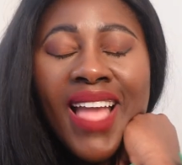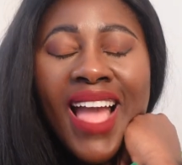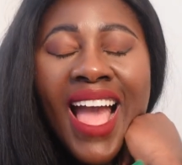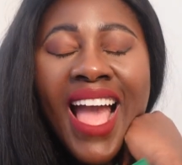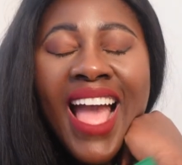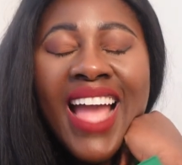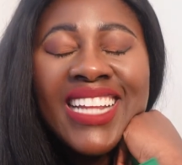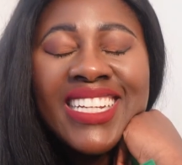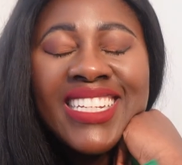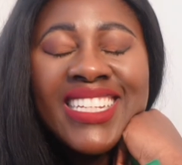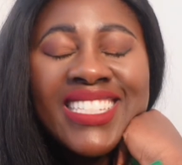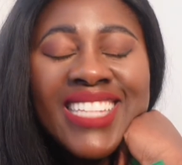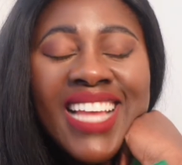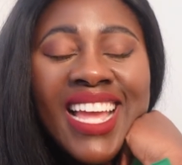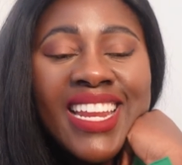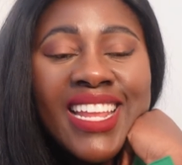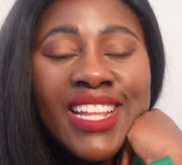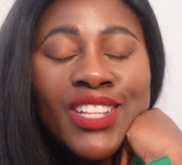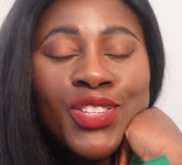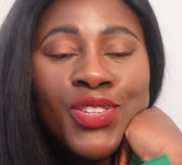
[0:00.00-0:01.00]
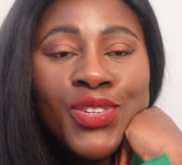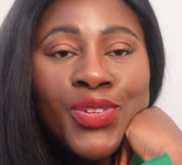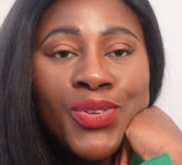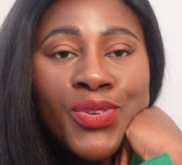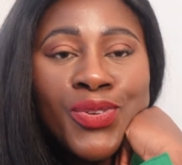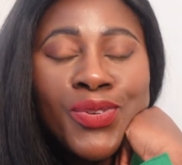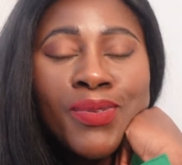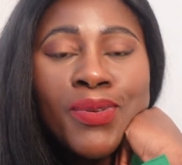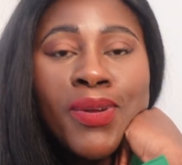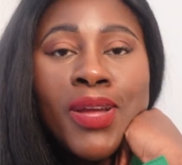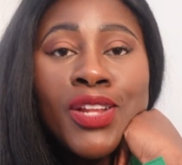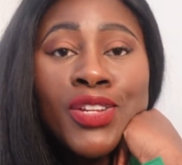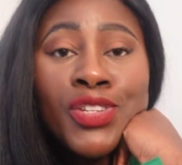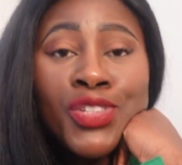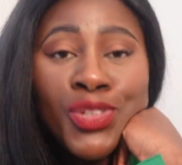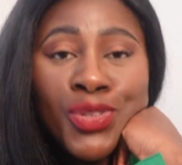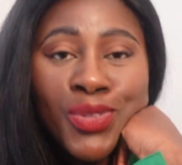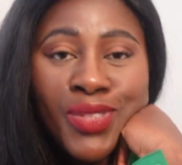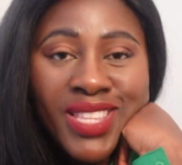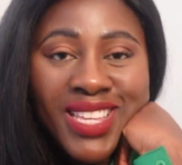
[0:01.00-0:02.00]
I decided to
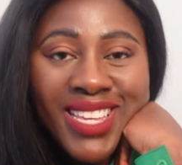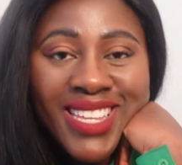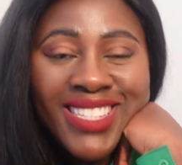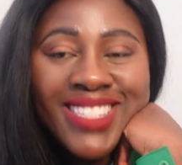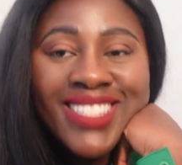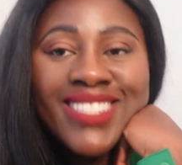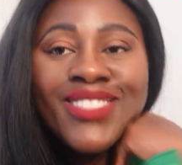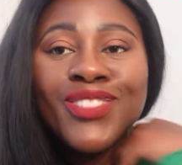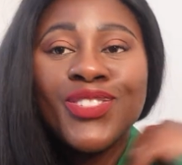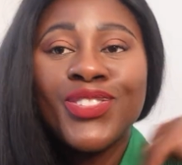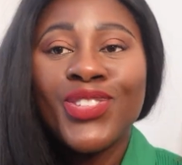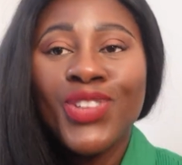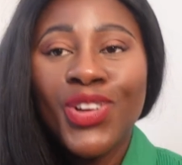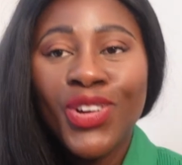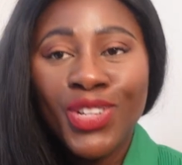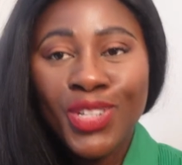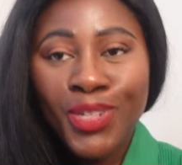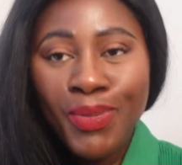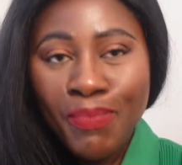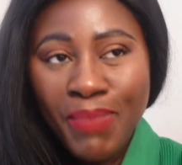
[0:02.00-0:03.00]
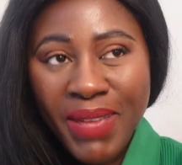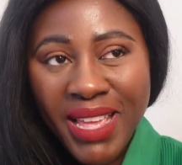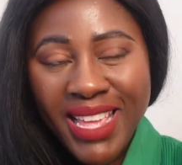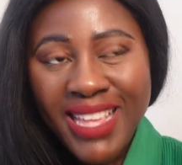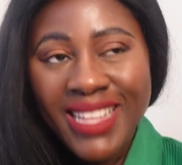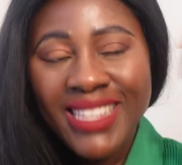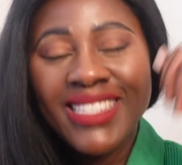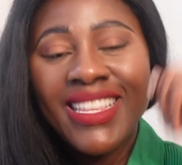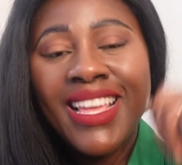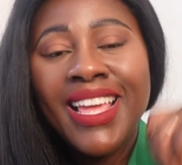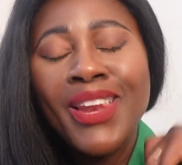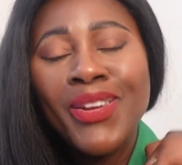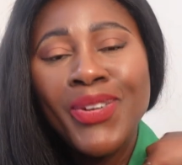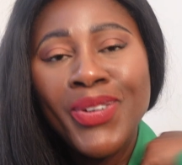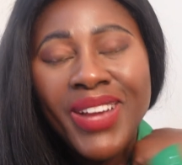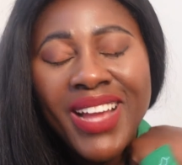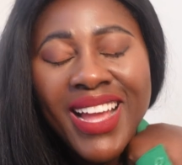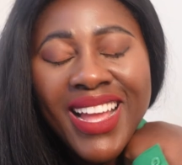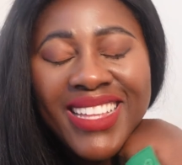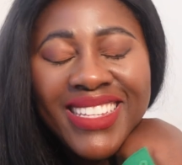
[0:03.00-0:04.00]
do this to touch bees. Hello
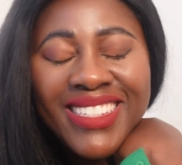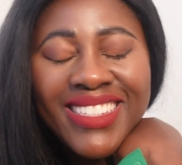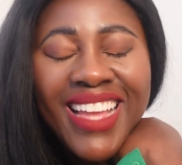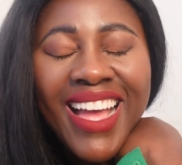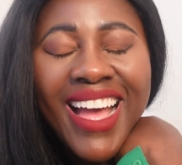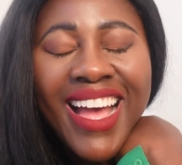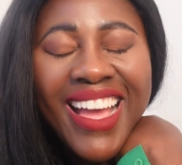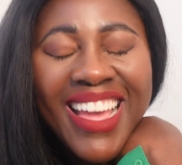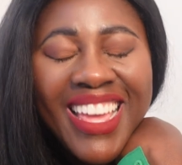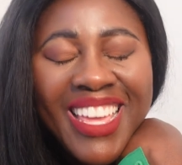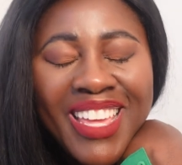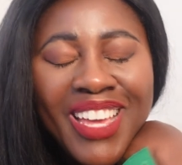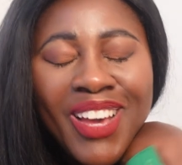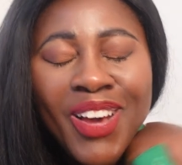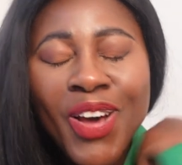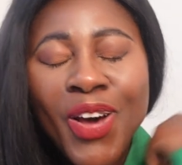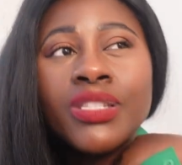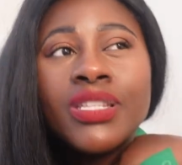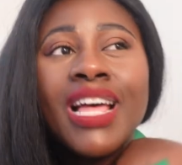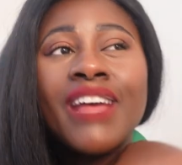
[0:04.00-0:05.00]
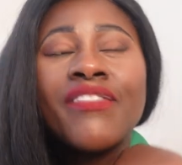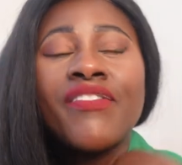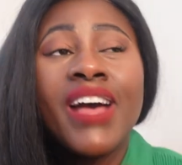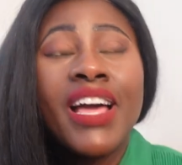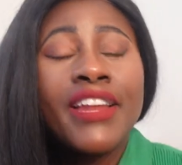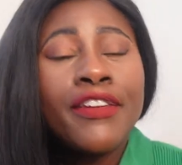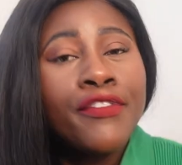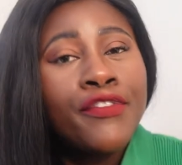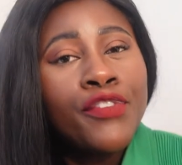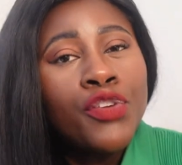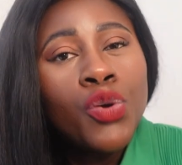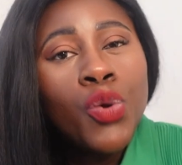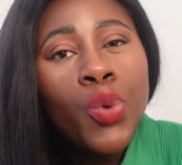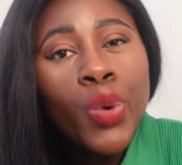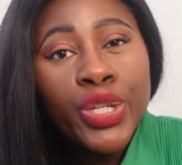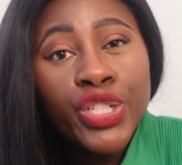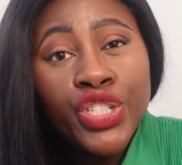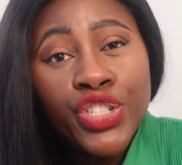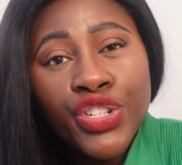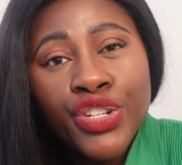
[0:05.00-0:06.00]
guys, hi. I've had a few
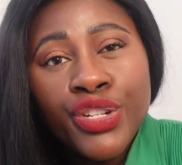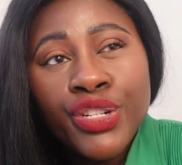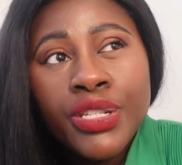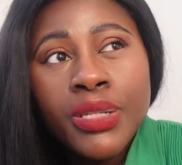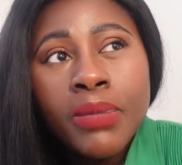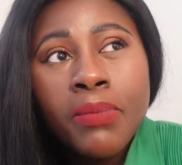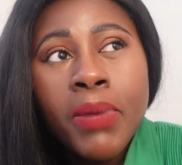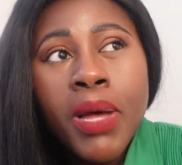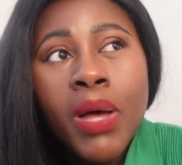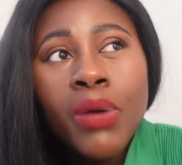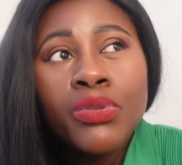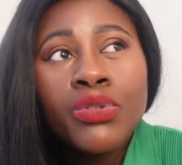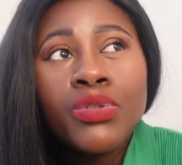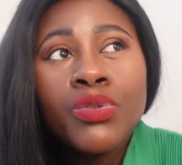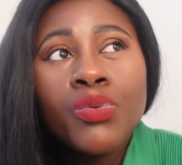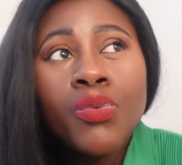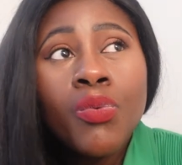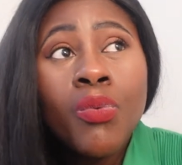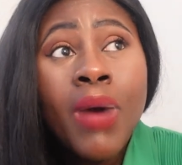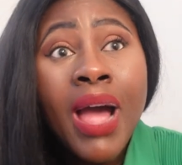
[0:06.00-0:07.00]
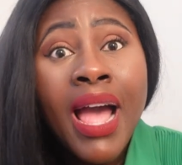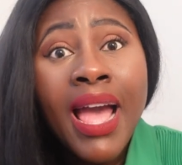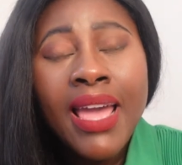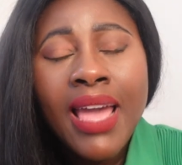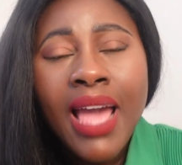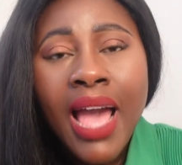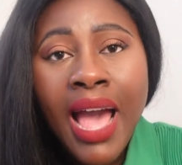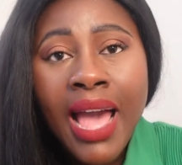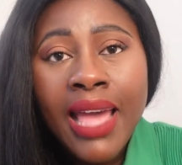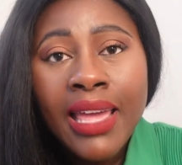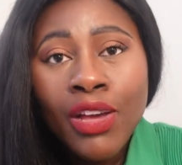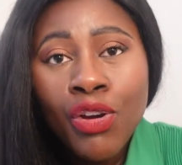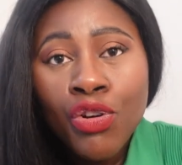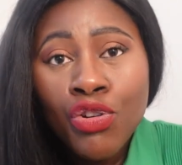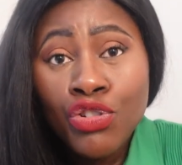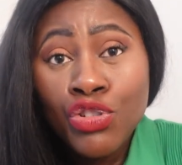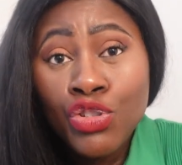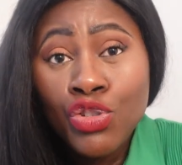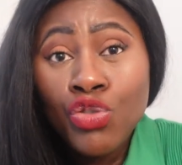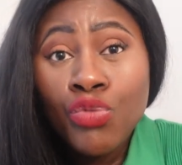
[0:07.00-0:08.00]
questions about why I
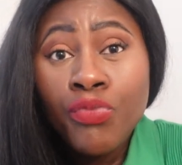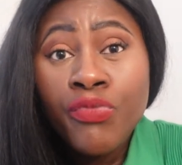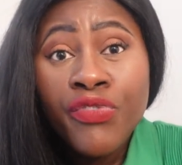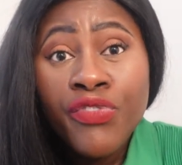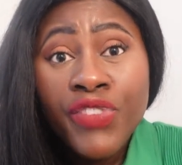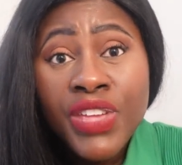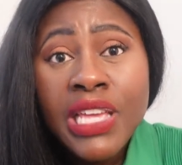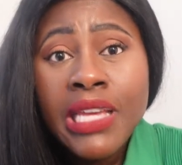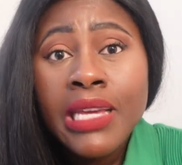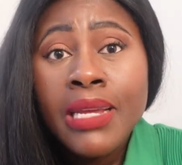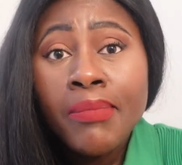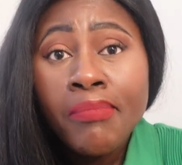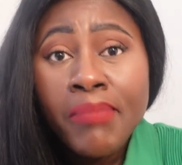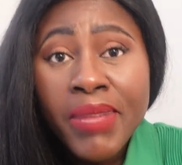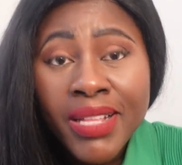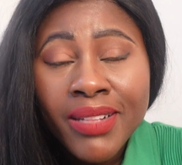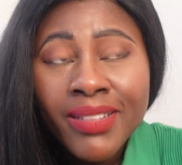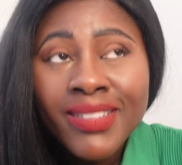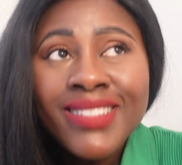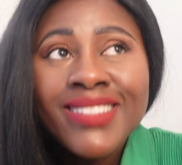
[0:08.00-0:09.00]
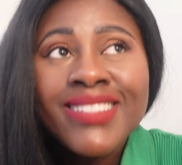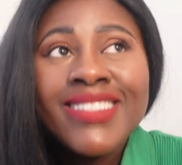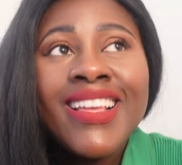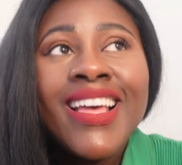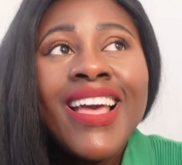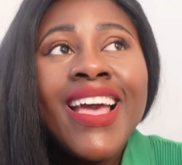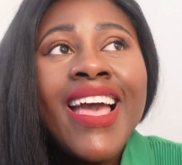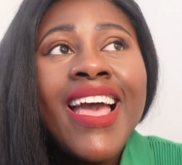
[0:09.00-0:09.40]
consume vegan meals.